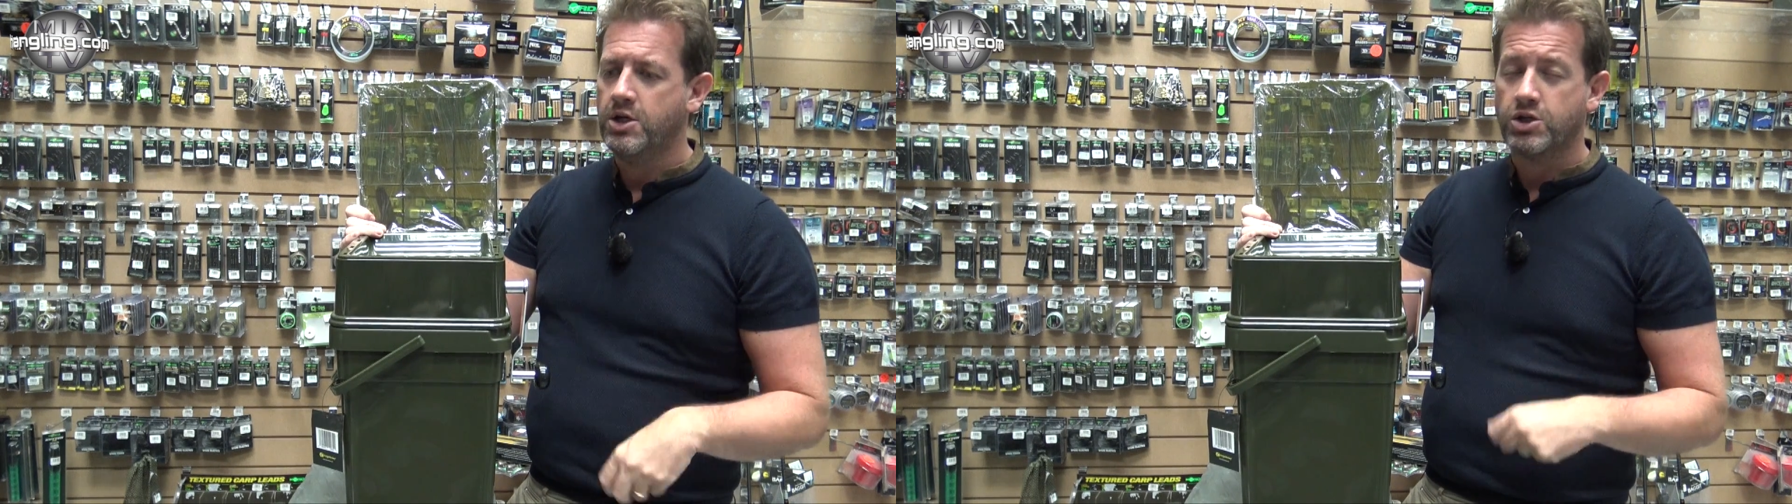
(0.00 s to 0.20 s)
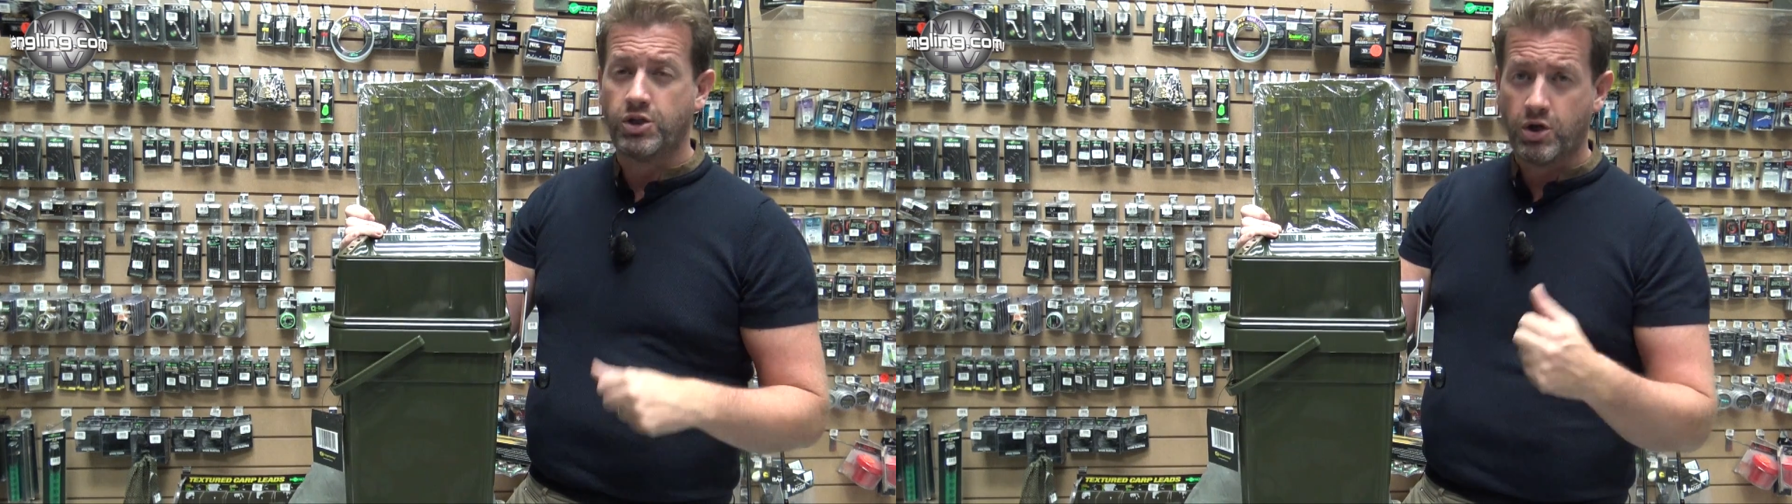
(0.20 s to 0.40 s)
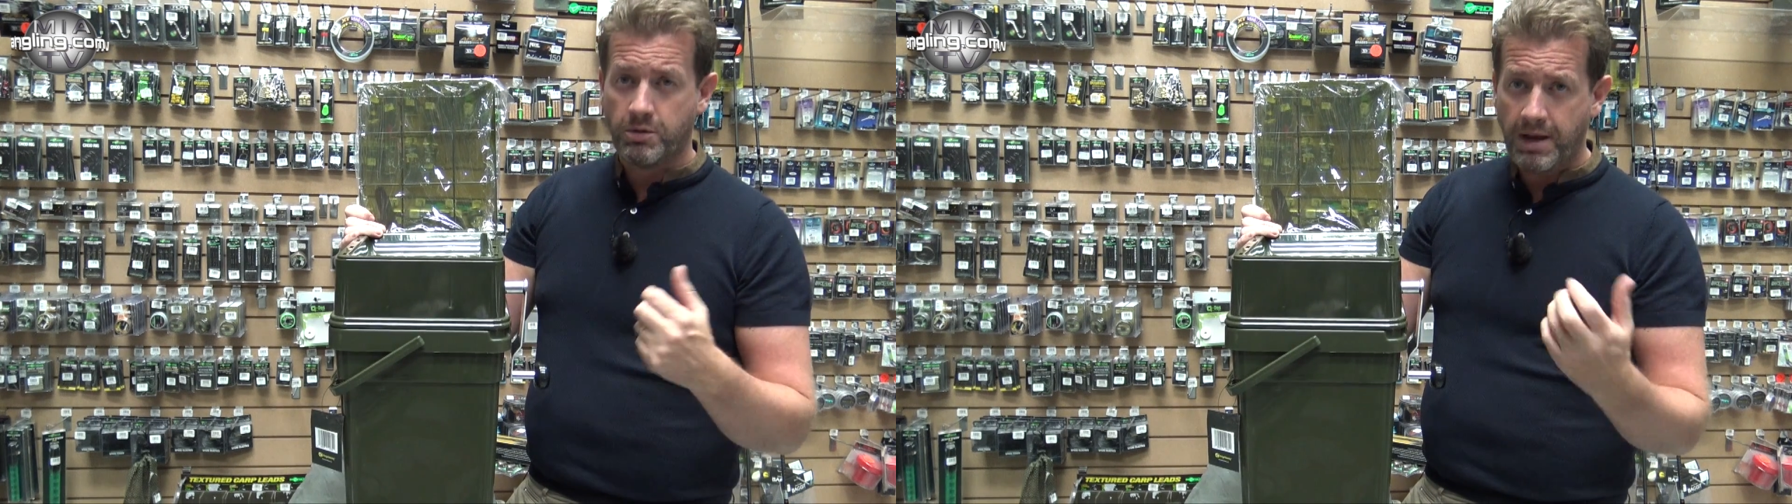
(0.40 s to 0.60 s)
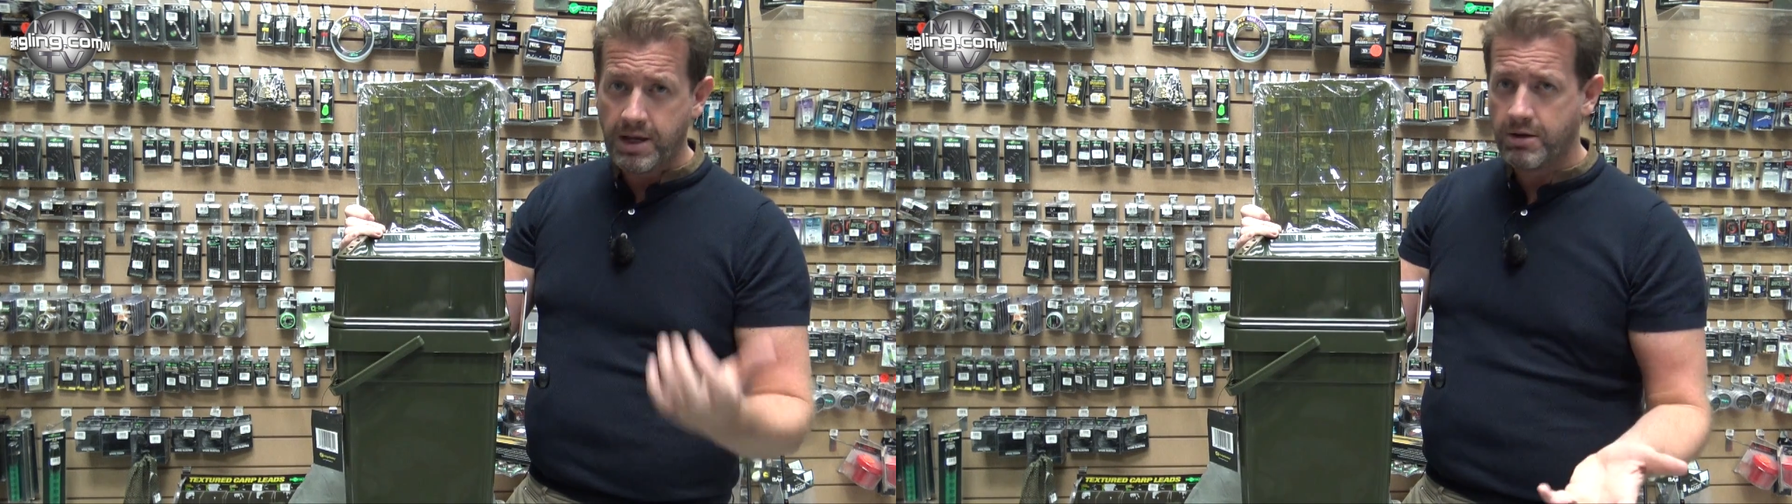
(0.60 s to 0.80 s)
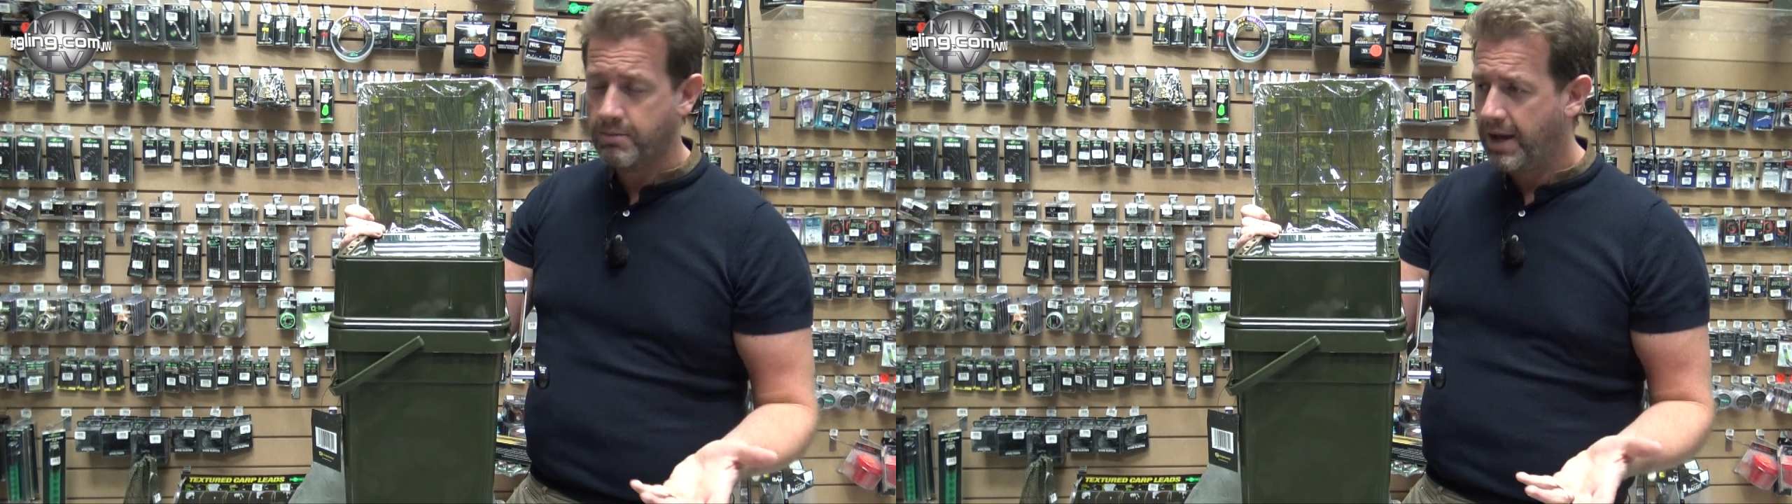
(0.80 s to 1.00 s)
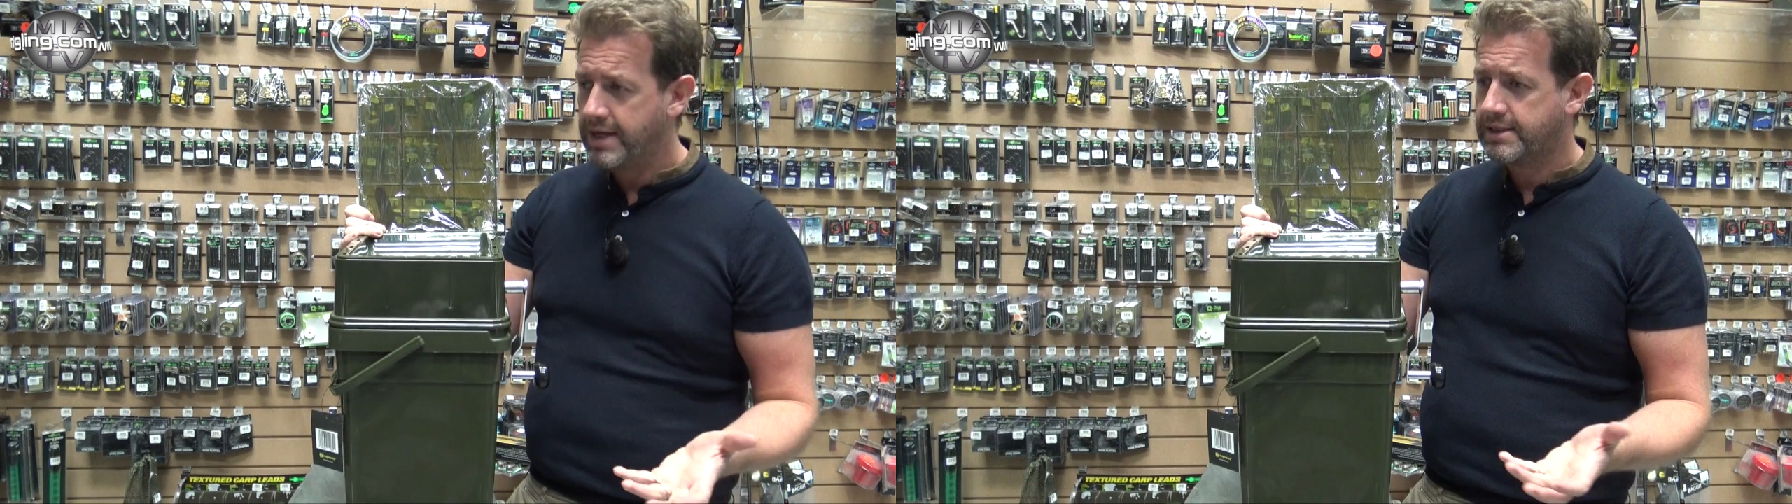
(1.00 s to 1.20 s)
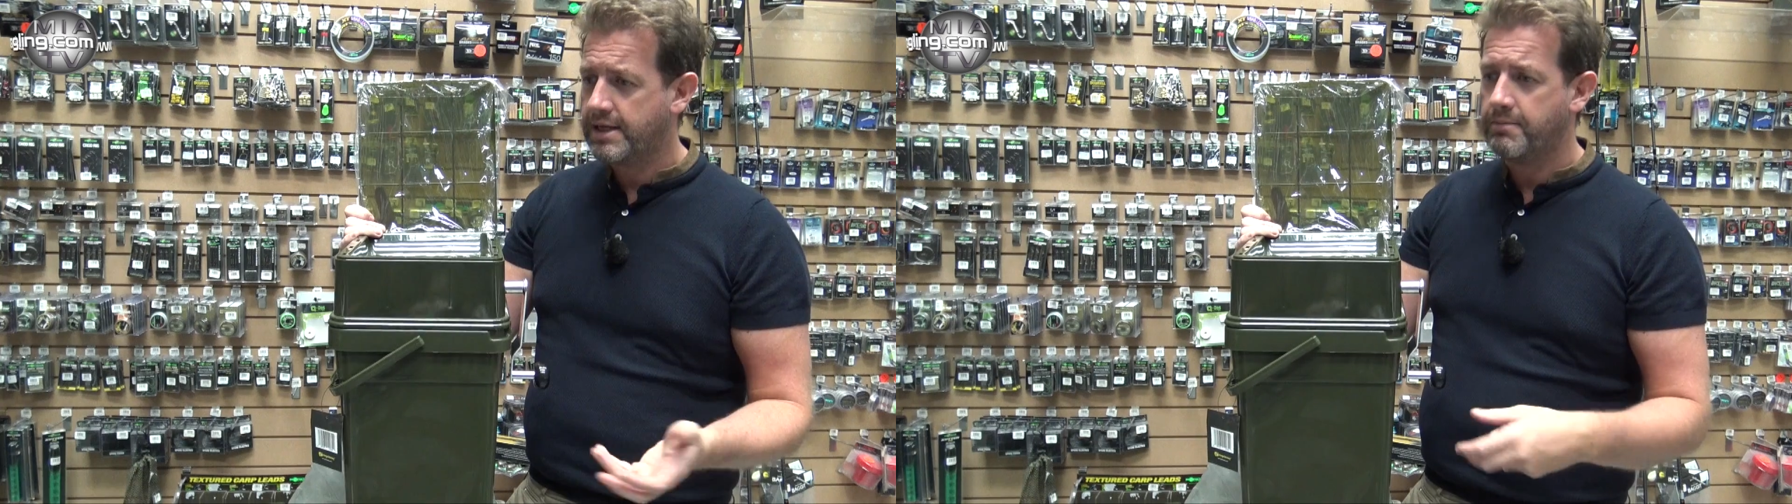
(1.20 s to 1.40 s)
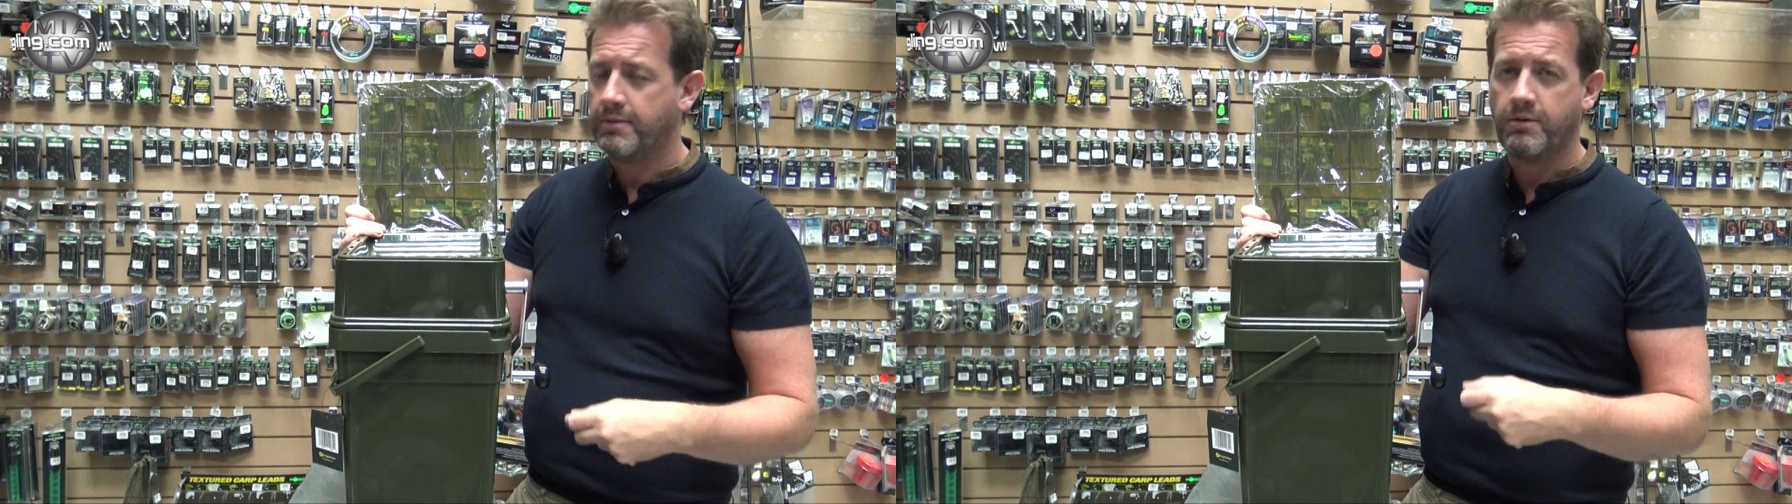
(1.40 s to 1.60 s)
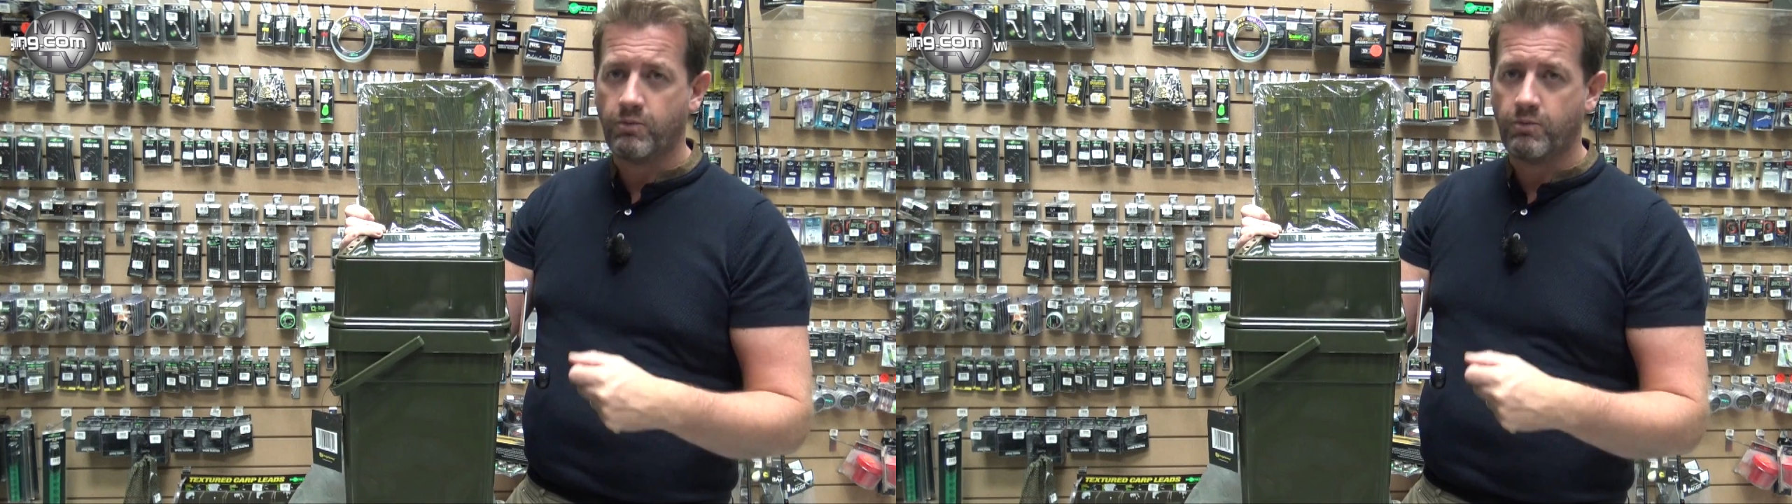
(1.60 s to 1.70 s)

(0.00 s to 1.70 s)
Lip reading: So you can make your paste up